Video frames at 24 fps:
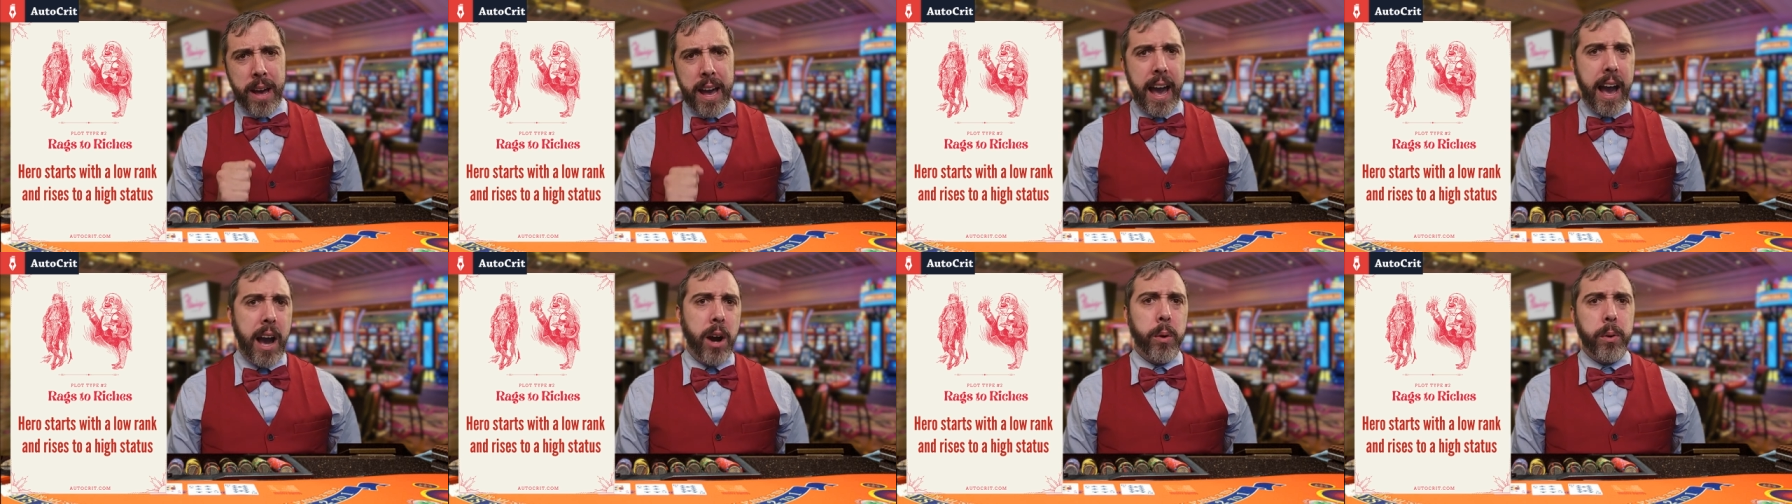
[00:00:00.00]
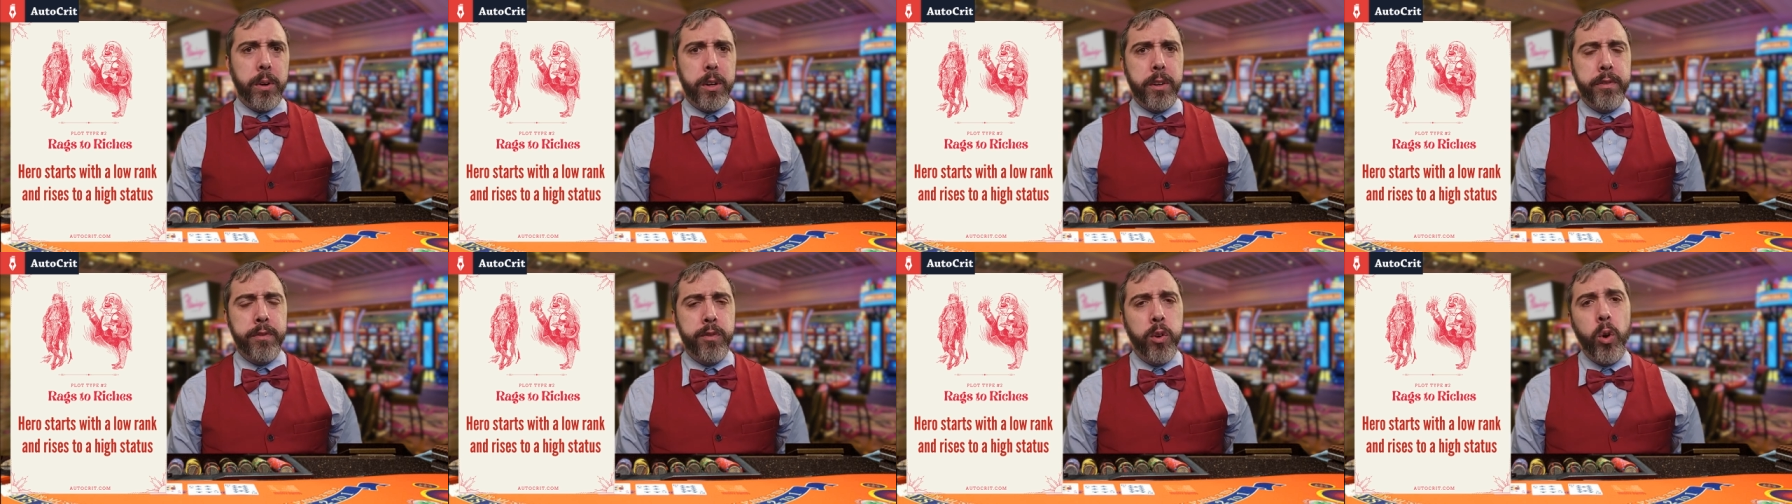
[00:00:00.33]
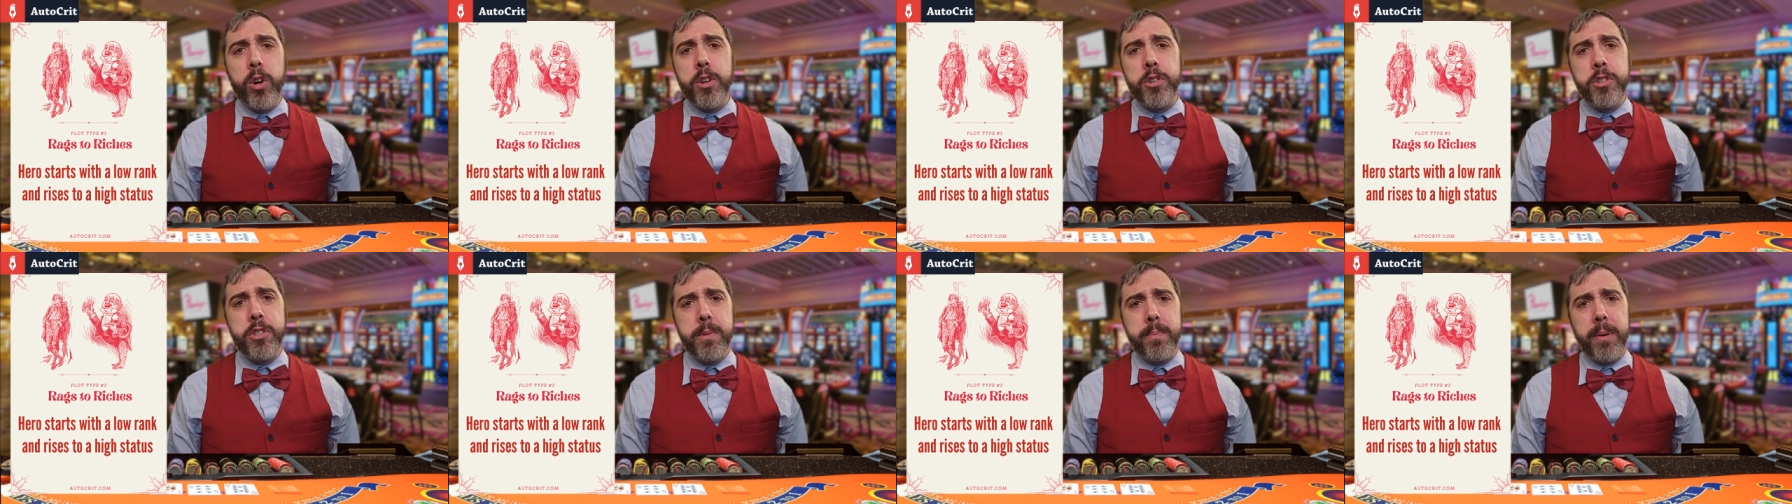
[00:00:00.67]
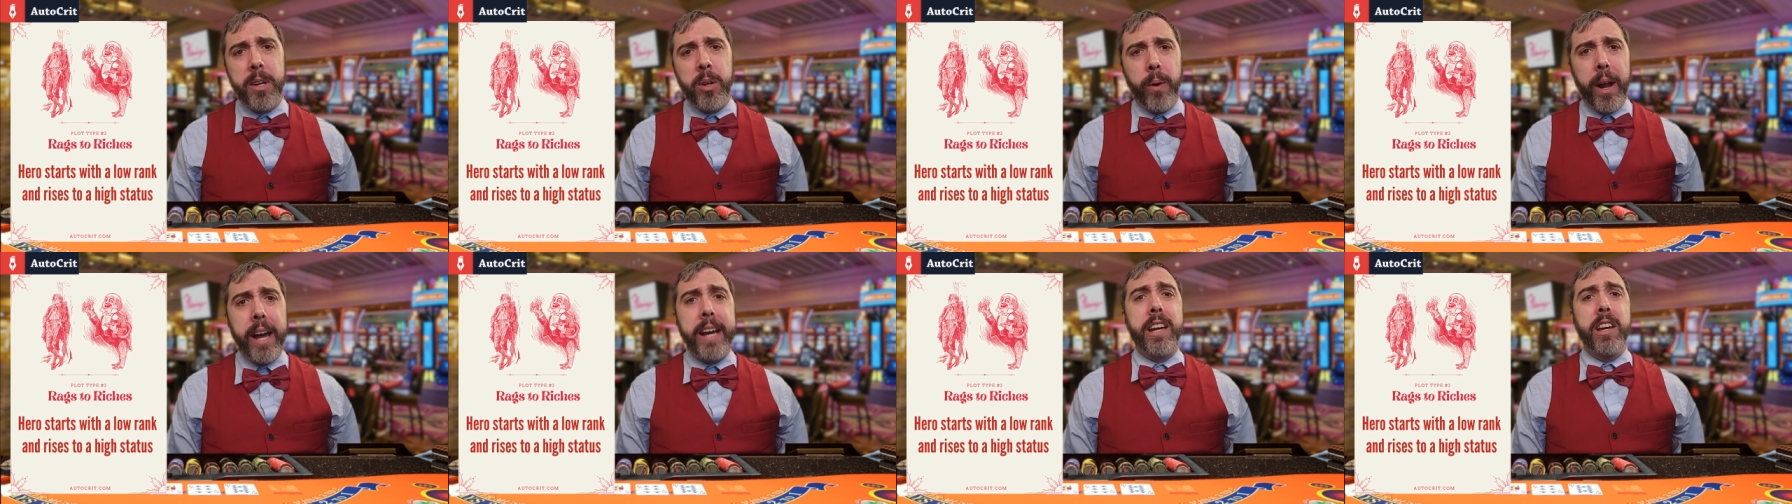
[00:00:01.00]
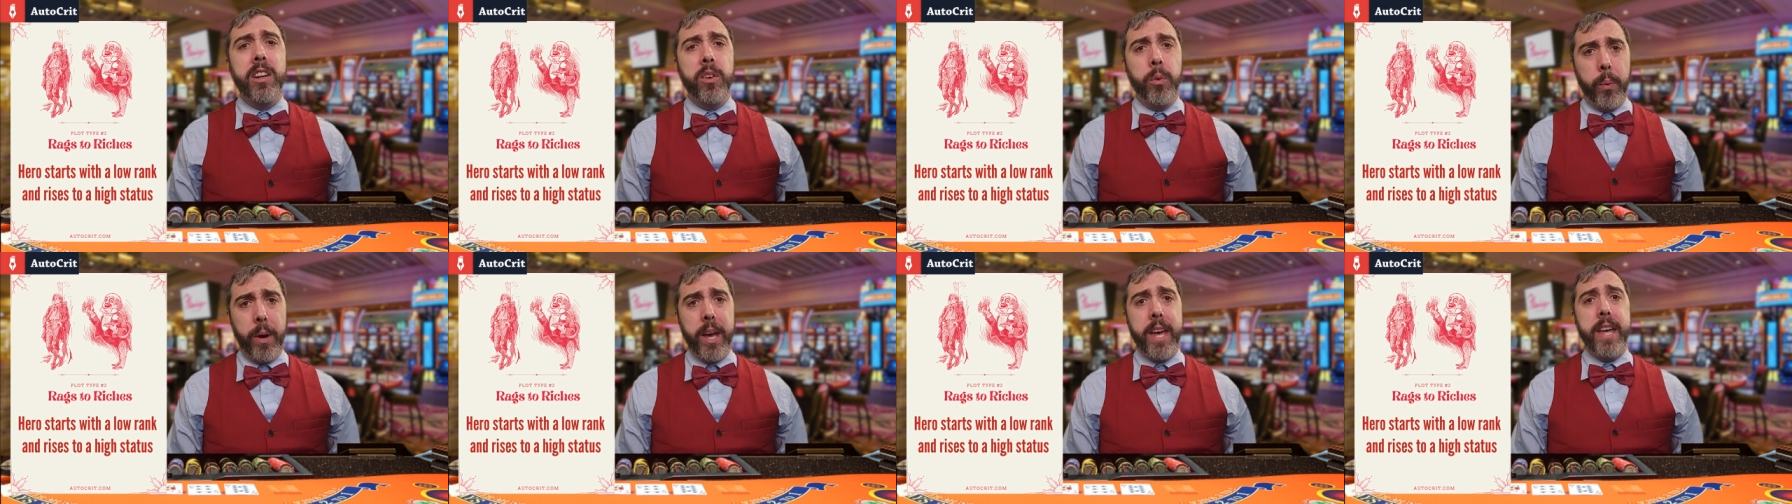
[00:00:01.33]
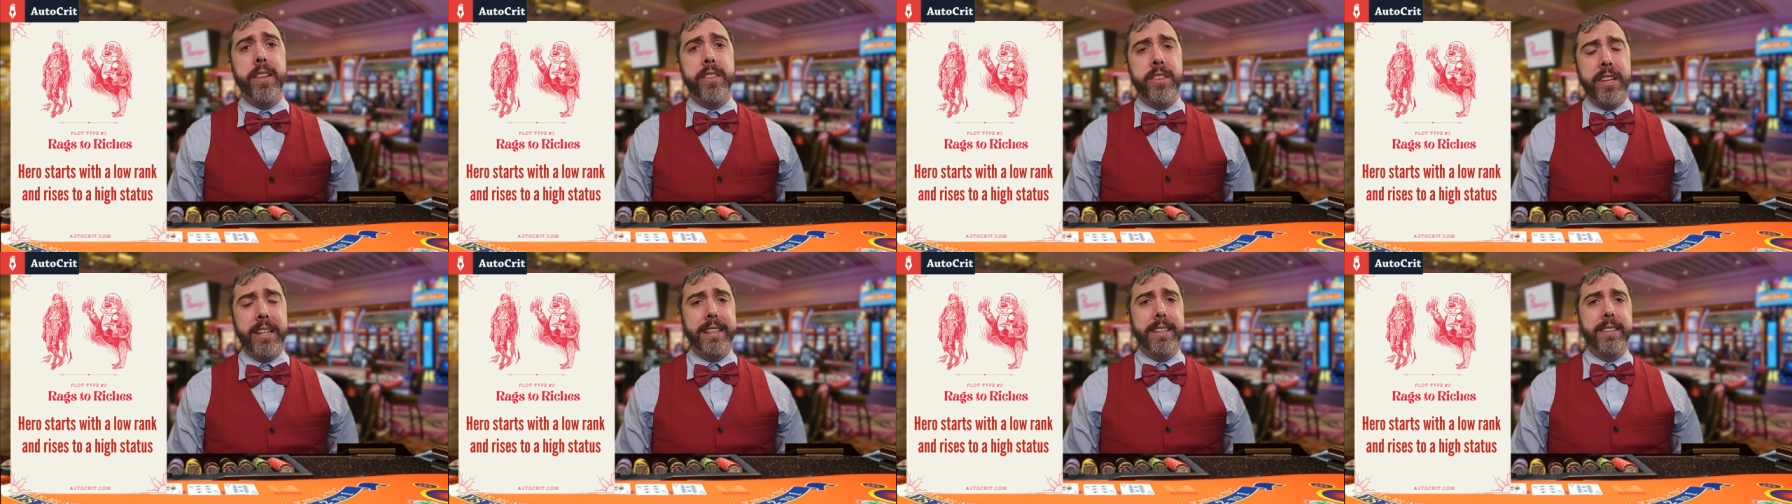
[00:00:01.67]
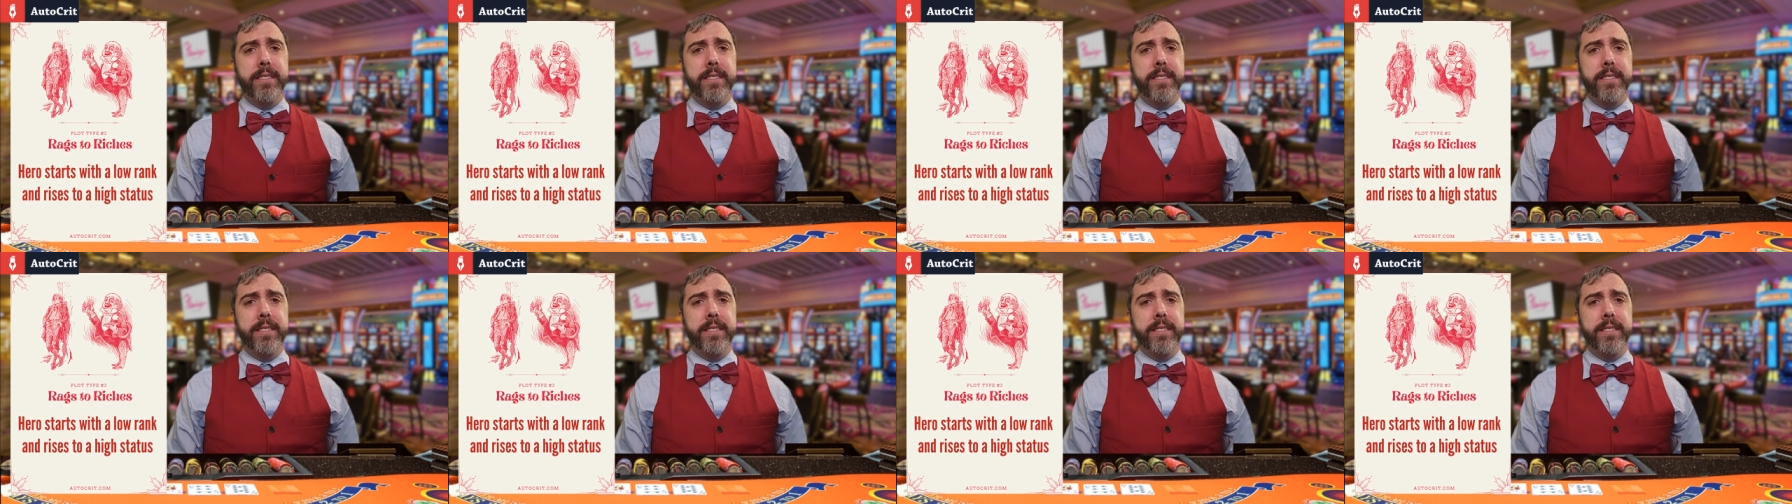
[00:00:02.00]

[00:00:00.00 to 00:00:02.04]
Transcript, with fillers: powered force to be reckoned with,